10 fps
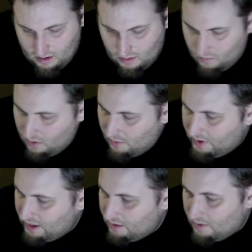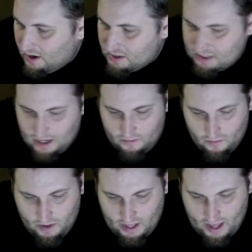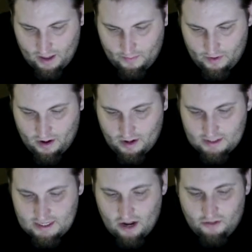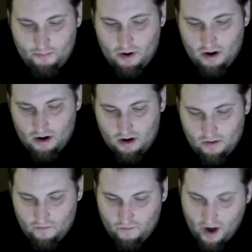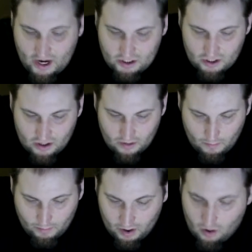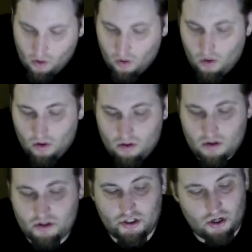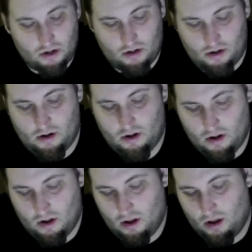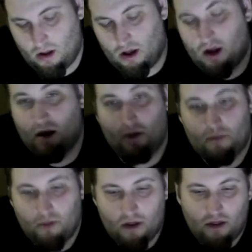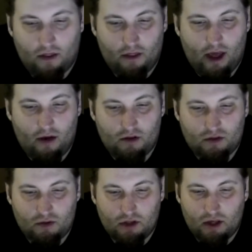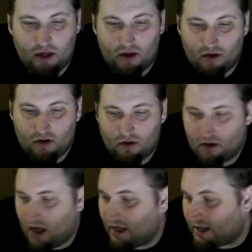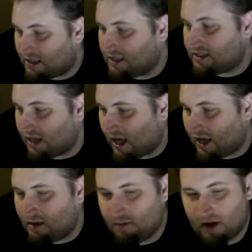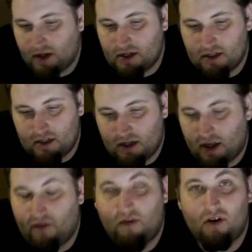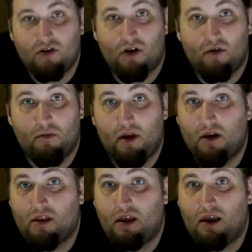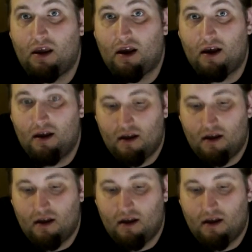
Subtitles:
What we get in the box, kind of a recap, South Park Fractured But Whole shirt. That was really, I like the design, but it fell short with me on the